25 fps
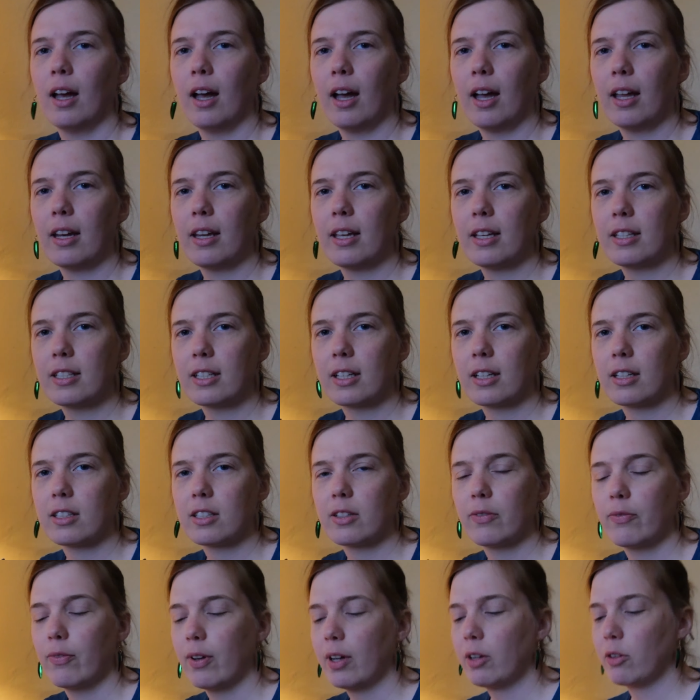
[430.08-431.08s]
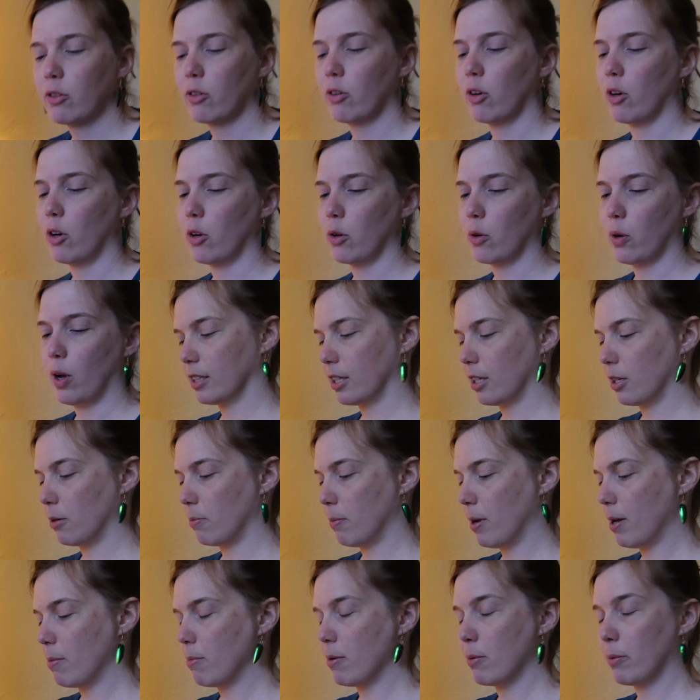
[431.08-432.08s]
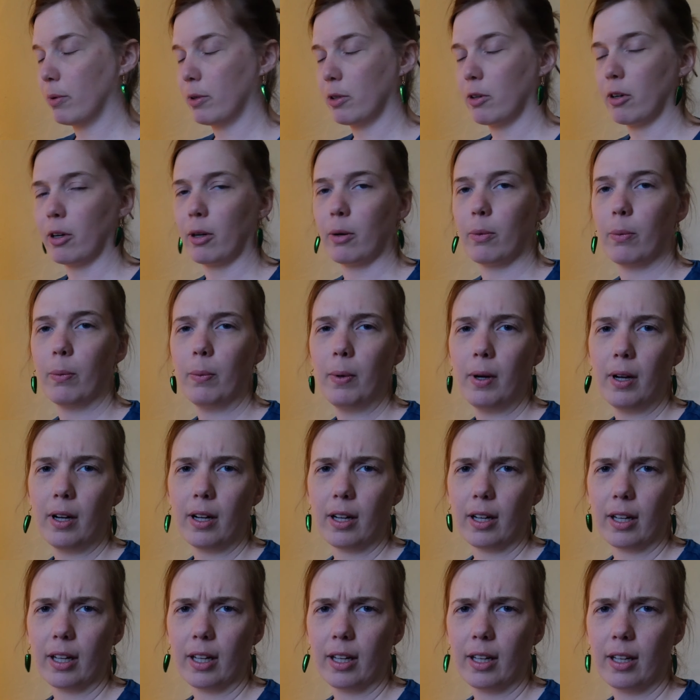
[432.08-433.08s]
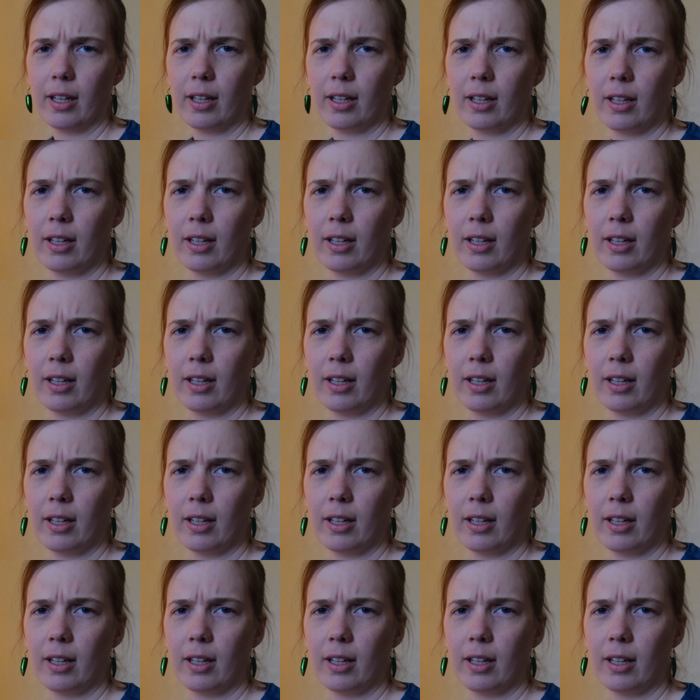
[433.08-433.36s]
I need to cut some Velcro. You may be wondering, why